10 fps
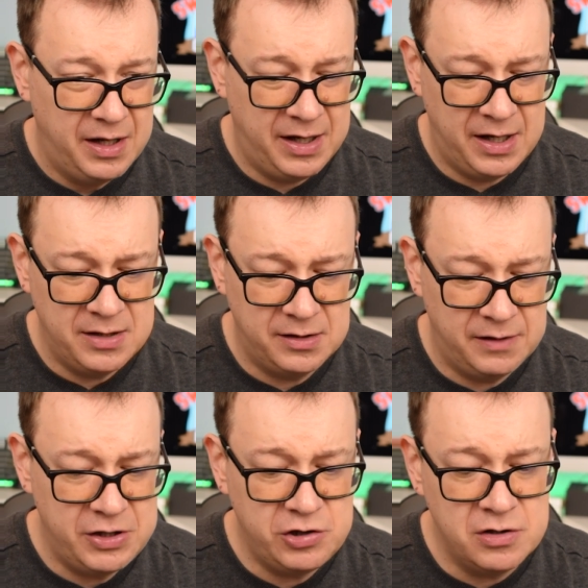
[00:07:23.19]
And uh,
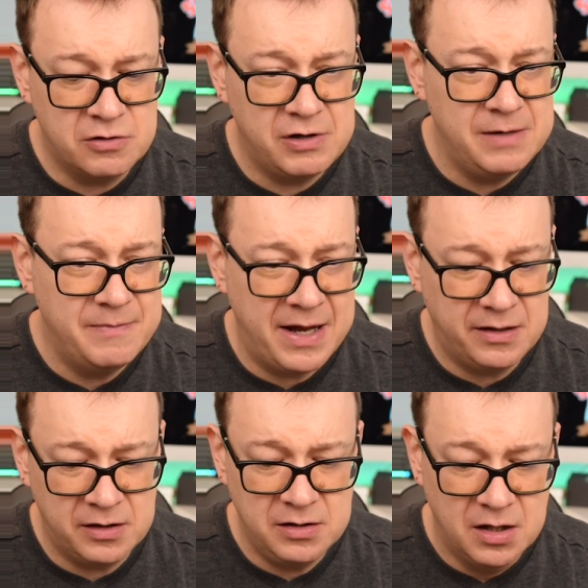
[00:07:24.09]
it shouldn't really
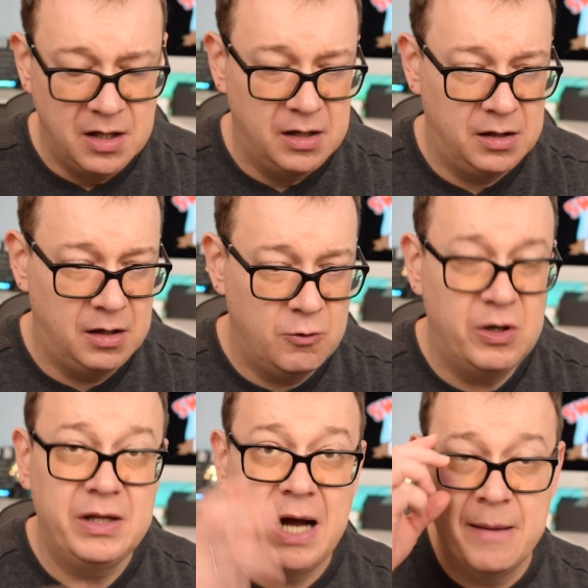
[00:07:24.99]
matter uh,
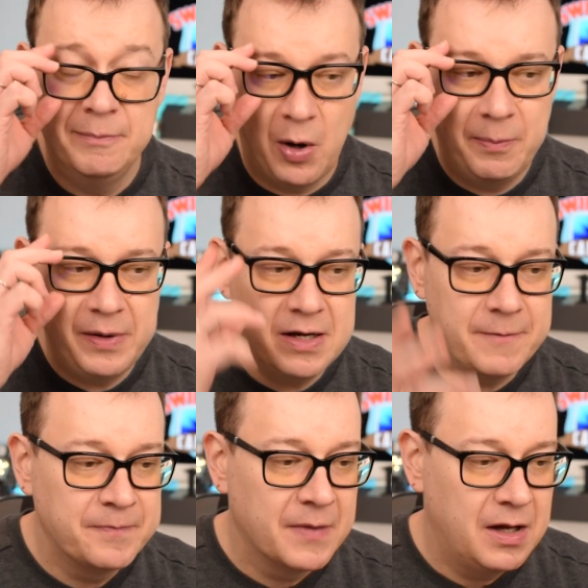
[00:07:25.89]
what I'm popping
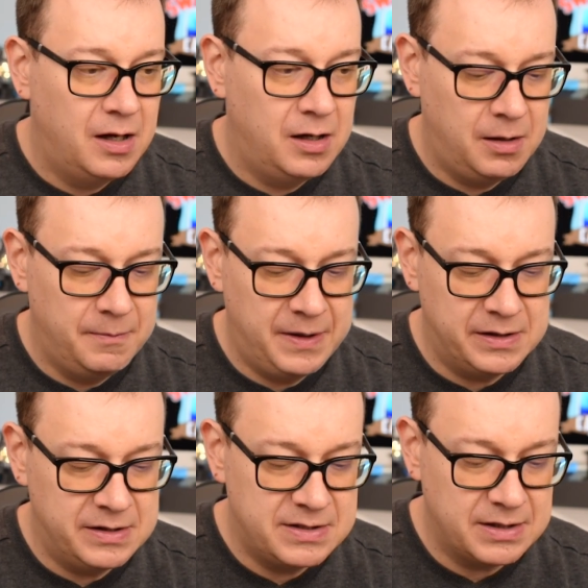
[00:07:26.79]
uh,
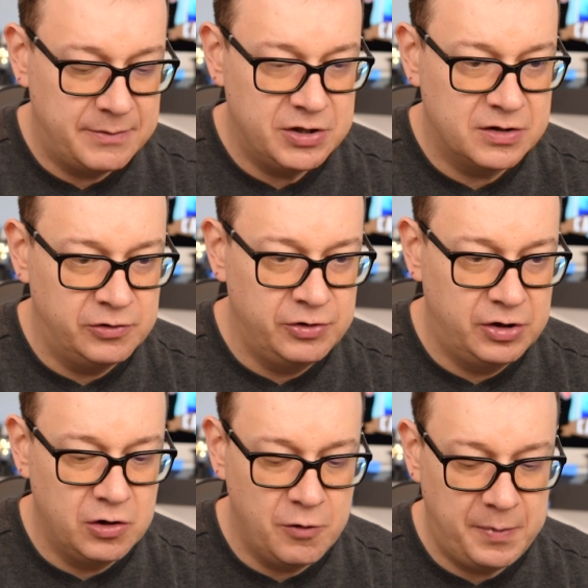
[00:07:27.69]
because I'm just going
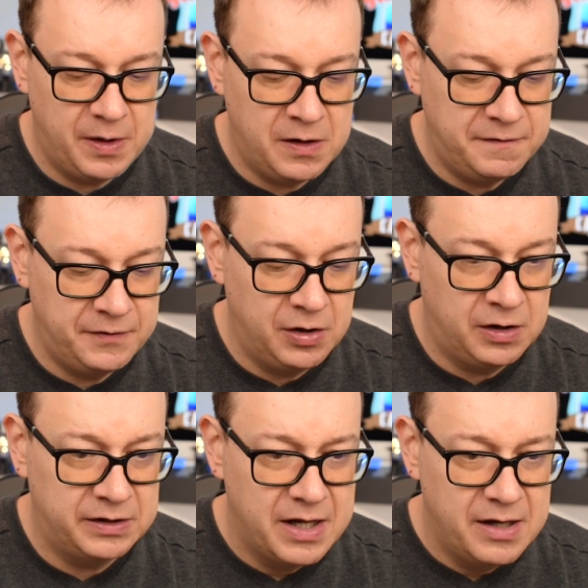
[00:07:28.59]
to go path
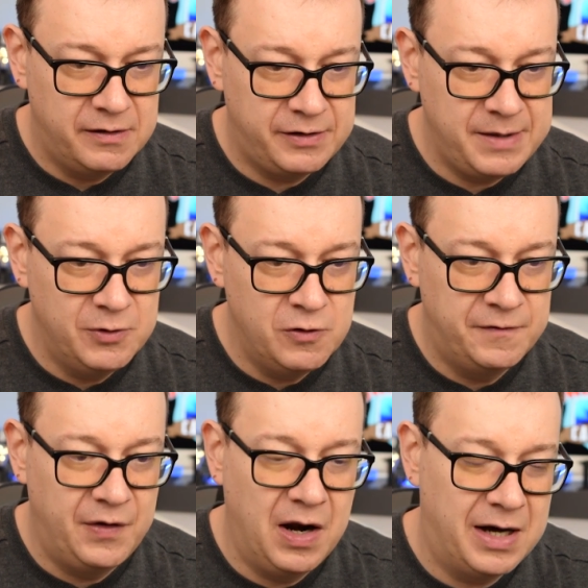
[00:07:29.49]
dot
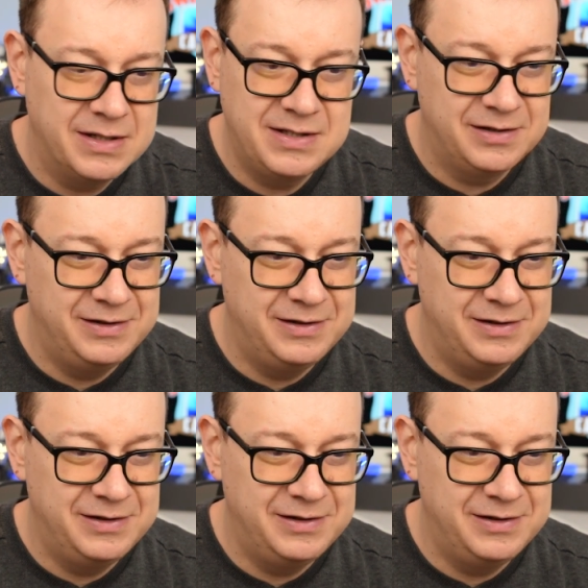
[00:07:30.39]
remove last.